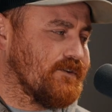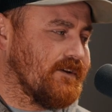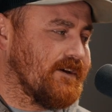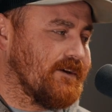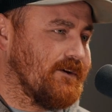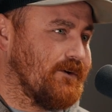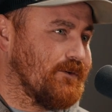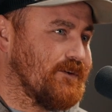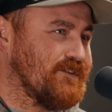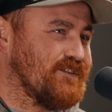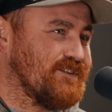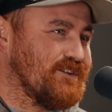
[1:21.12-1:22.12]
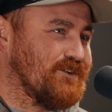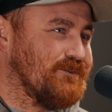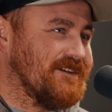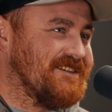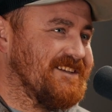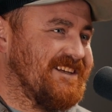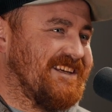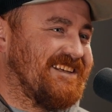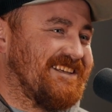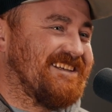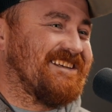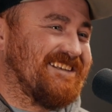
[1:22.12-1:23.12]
you're like, oh, this is a new one. there,